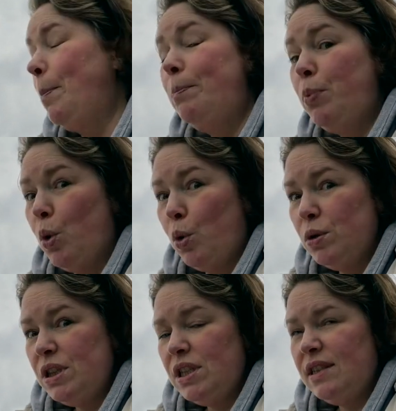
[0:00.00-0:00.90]

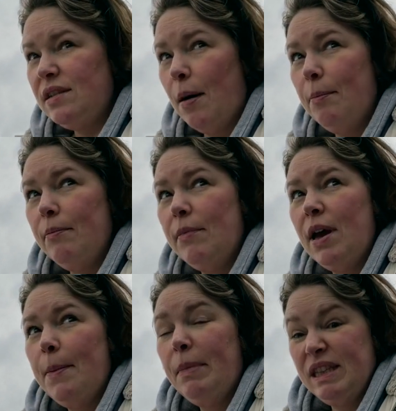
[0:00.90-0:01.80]
bought
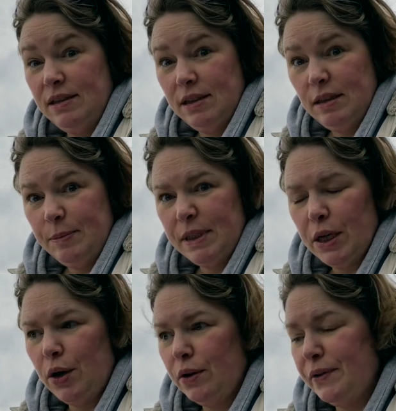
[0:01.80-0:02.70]
some mustard
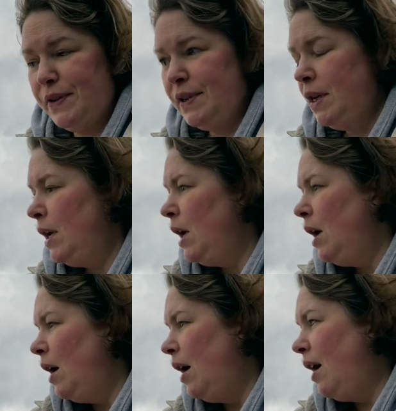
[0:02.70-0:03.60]
because,
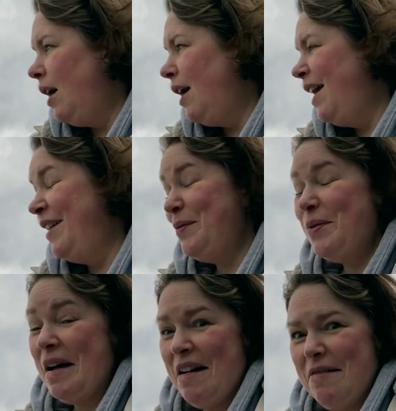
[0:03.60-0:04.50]

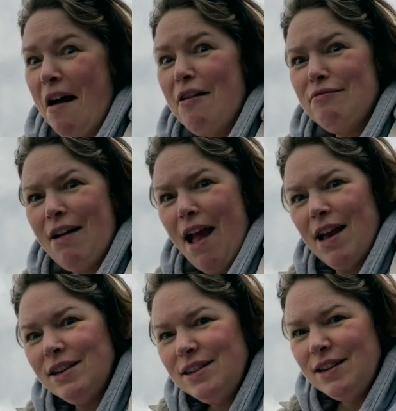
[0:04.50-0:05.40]
well, I
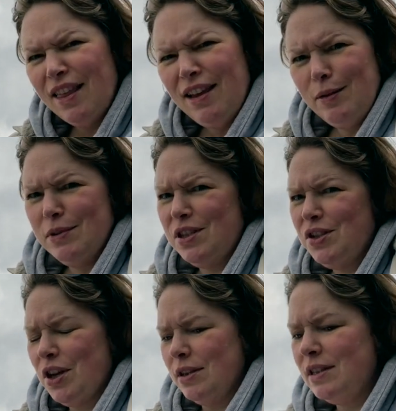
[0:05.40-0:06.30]
read, I think it was
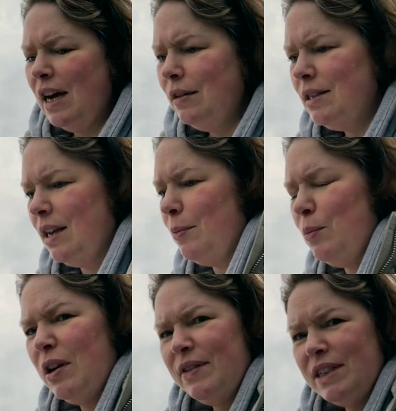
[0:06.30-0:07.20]
Charles Dowding
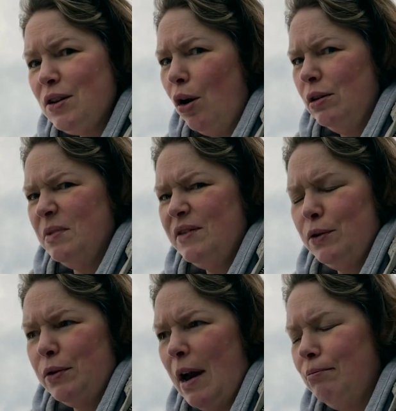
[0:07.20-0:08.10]
in one of his columns
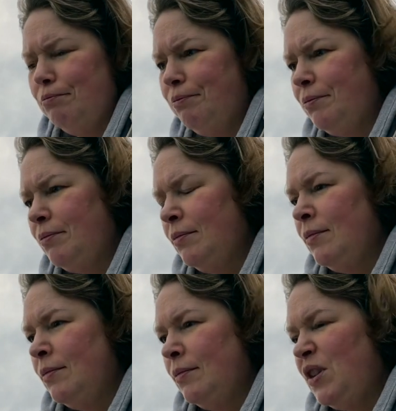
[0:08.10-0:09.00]
for
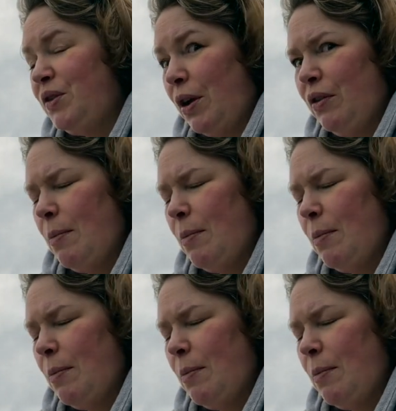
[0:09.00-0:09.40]
Grow Your Own